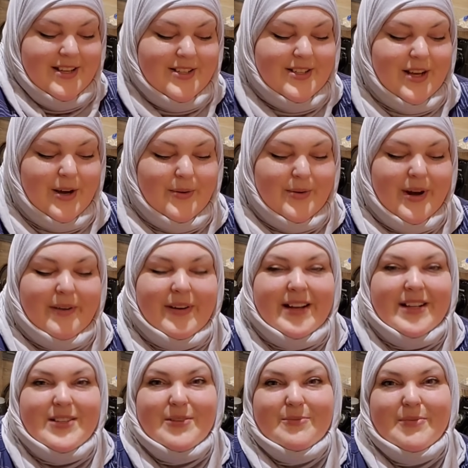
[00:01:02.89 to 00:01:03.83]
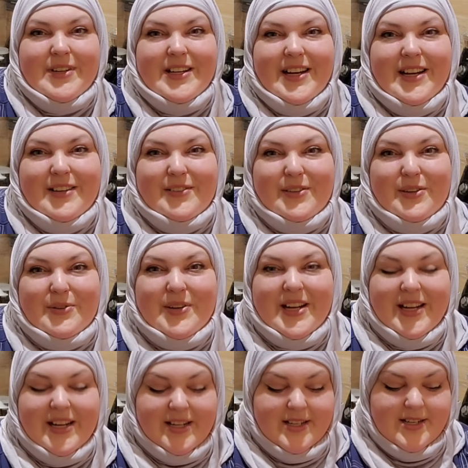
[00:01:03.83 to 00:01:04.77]
So, all right, so I'm gonna unload
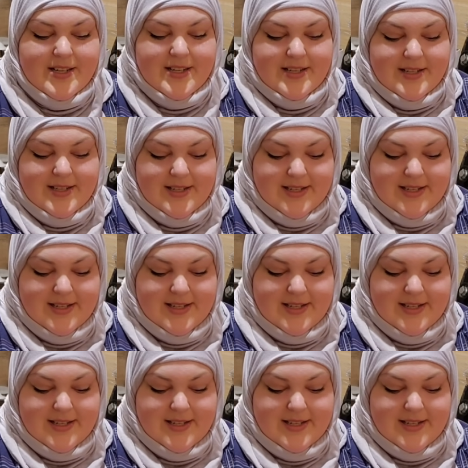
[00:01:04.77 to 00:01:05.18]
here.